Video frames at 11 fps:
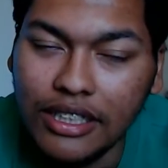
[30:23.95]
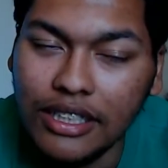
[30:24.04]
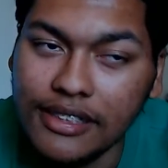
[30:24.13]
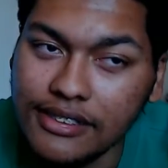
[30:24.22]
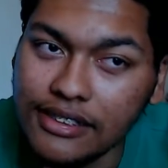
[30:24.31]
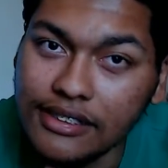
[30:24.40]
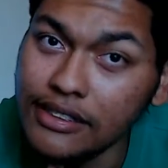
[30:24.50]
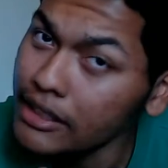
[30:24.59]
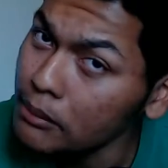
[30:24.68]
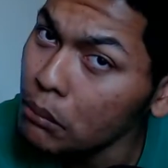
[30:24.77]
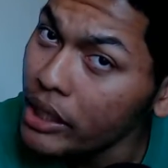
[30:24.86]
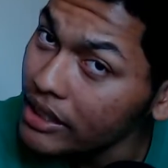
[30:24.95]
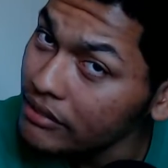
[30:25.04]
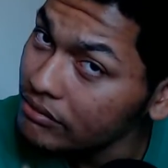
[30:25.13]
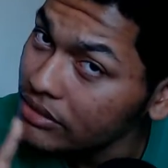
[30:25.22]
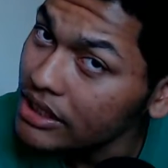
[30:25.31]
It's looking bright.
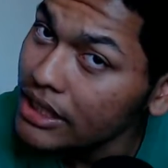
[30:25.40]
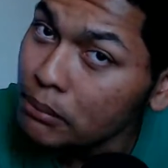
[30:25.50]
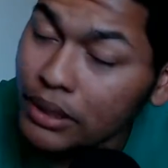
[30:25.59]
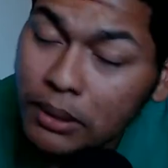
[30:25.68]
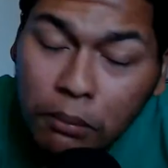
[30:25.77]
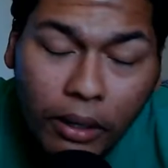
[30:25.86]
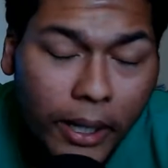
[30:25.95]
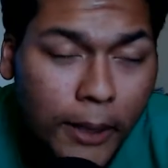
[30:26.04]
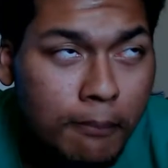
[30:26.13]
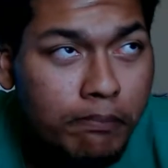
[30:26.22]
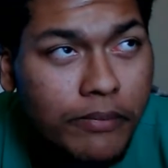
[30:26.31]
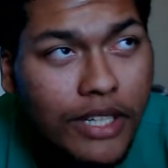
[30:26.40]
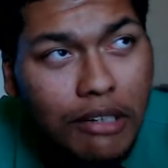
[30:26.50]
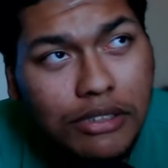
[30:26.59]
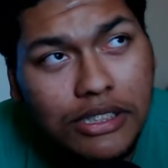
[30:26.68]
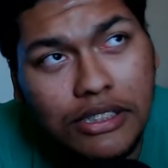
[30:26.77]
It's looking pretty bright, I
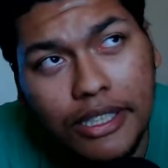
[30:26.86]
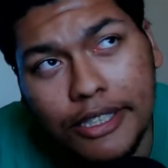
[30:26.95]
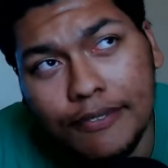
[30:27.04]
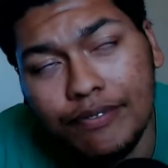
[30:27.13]
would say.